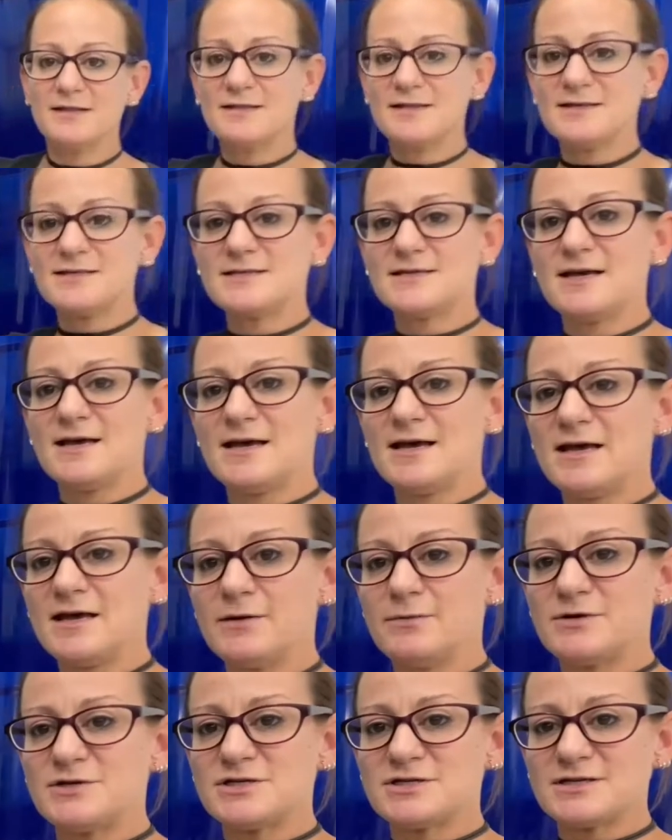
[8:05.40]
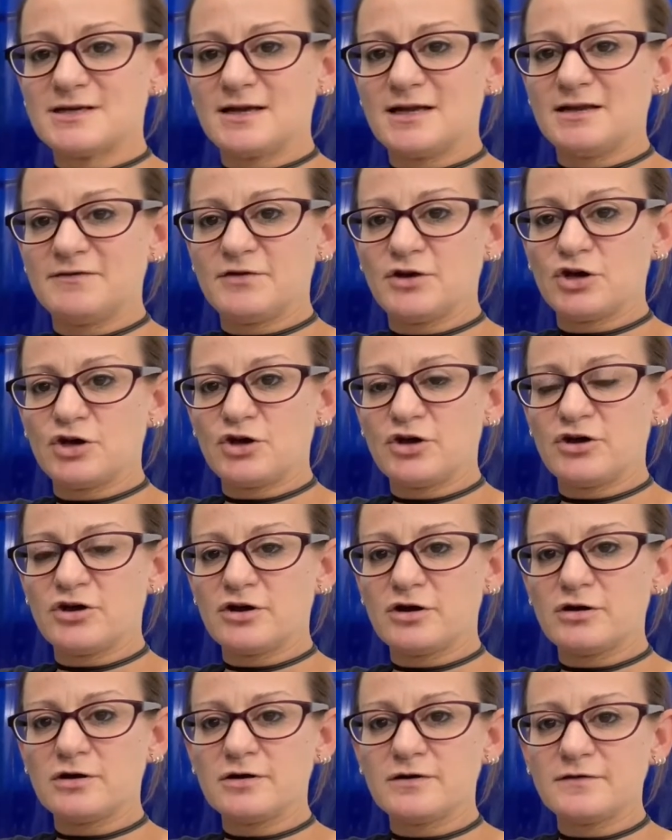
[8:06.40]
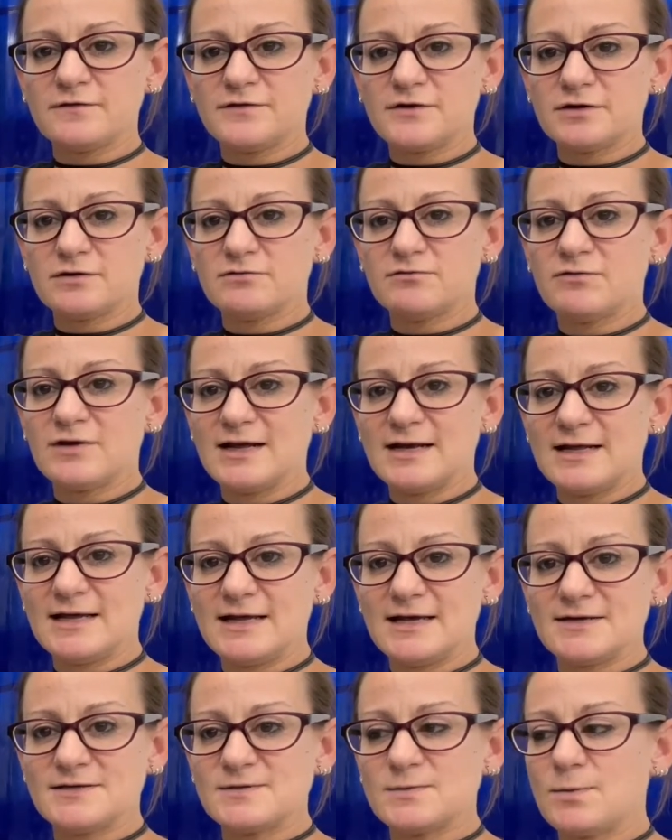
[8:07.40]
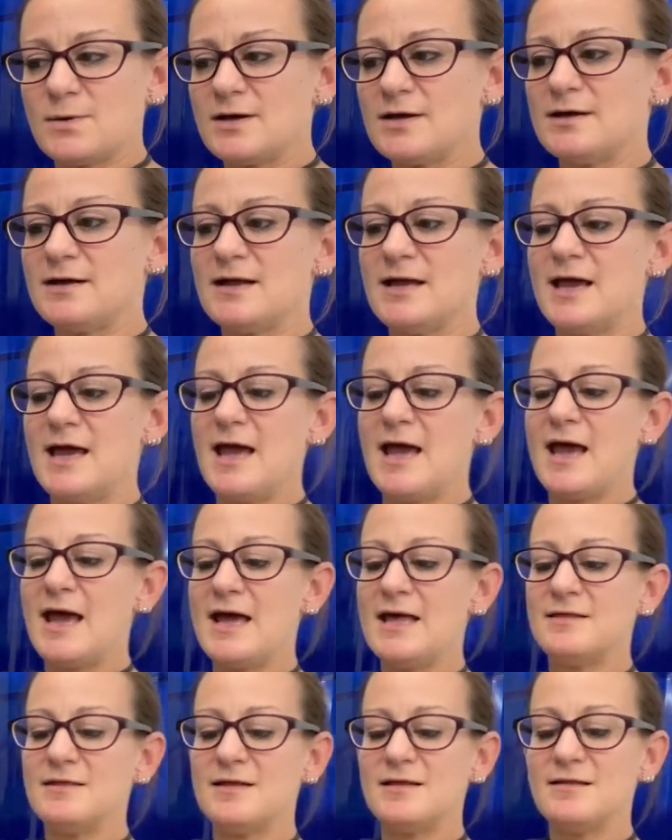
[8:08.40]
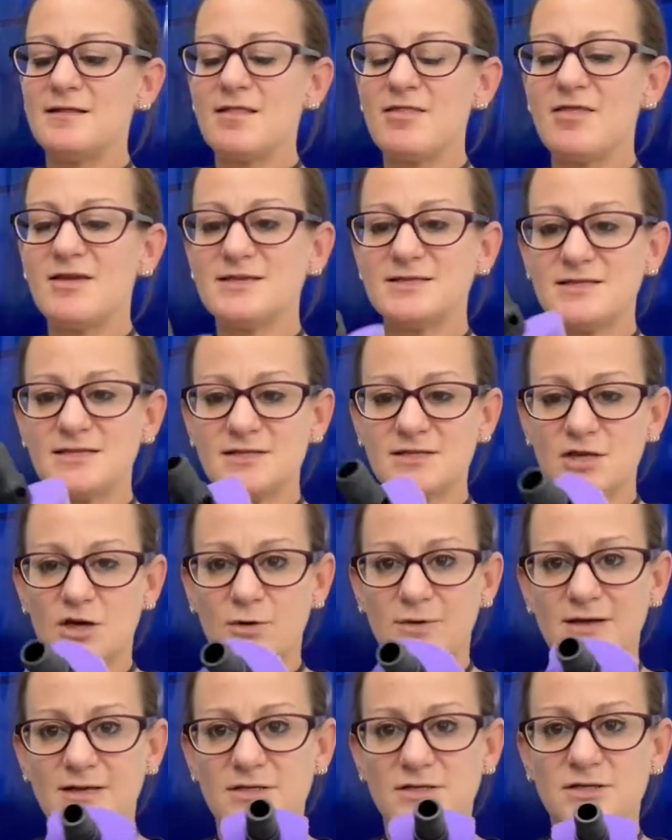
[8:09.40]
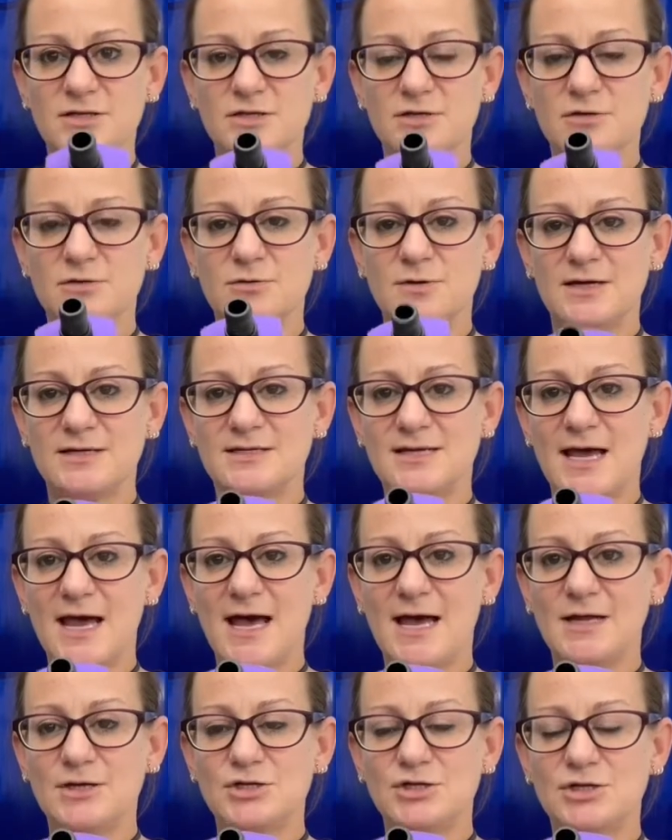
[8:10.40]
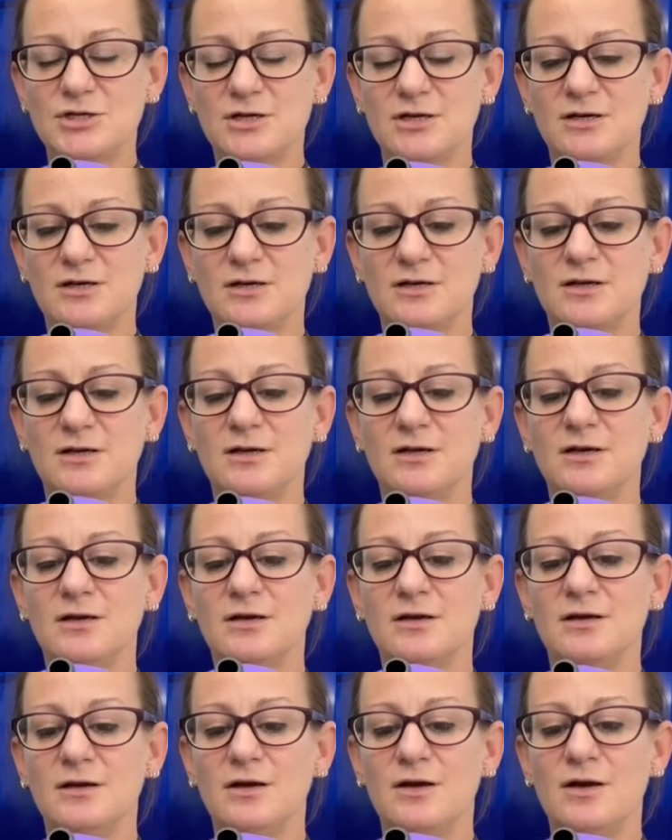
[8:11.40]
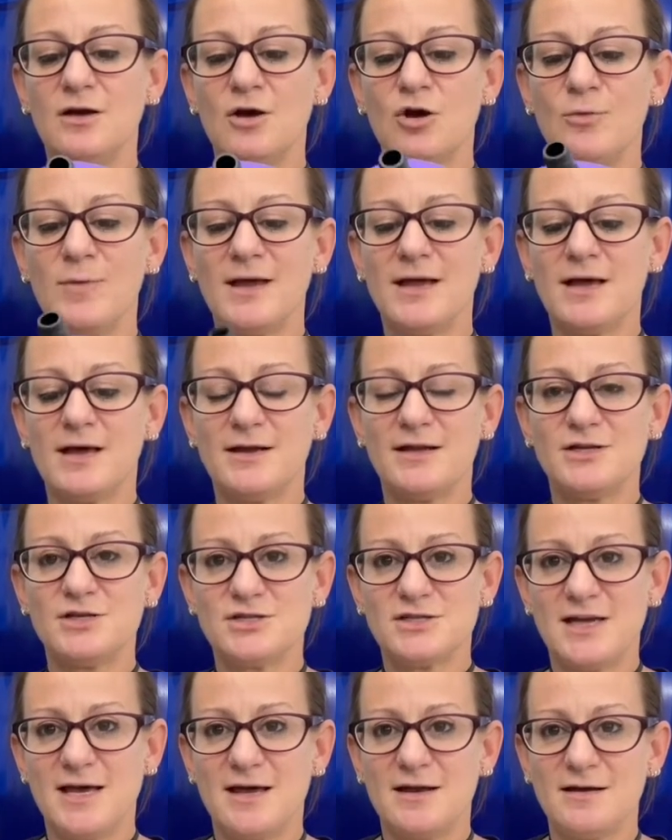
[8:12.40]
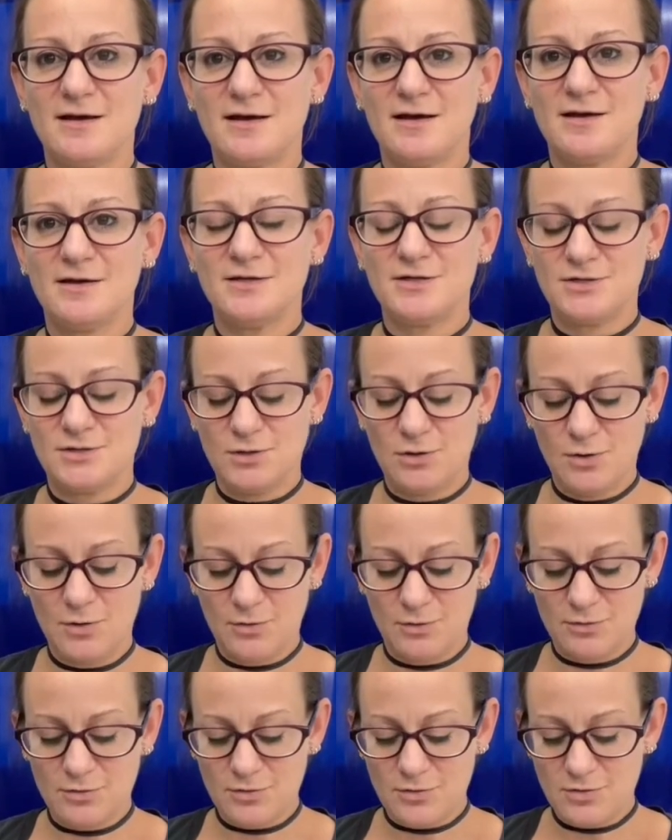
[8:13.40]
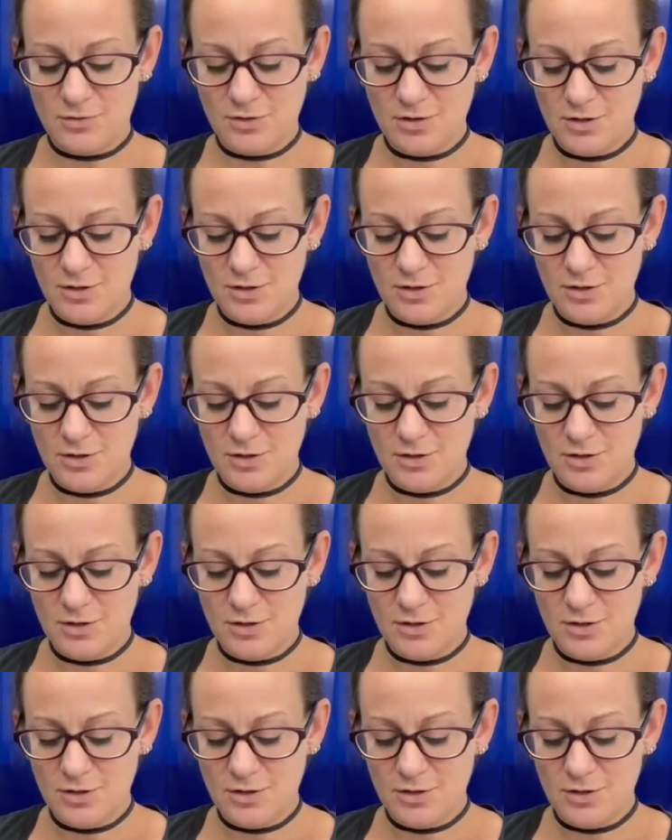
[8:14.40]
this guy, which is kind of a curved radius one, and then this is going to attach. Oh my God, I just had a total